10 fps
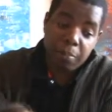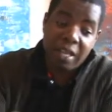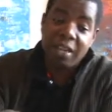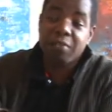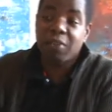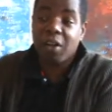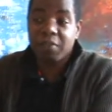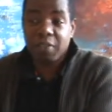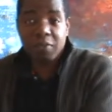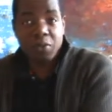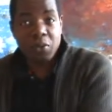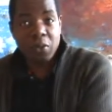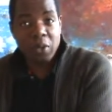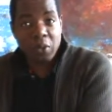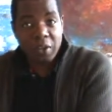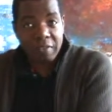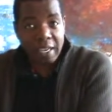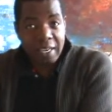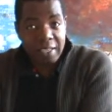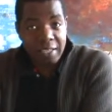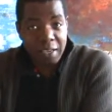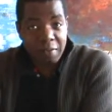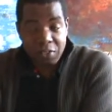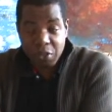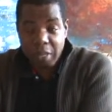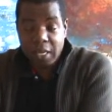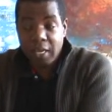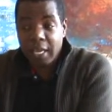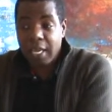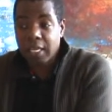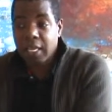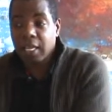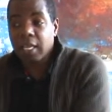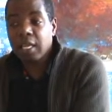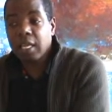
being involved in voodoo and all of that stuff, Jamaica and Haiti,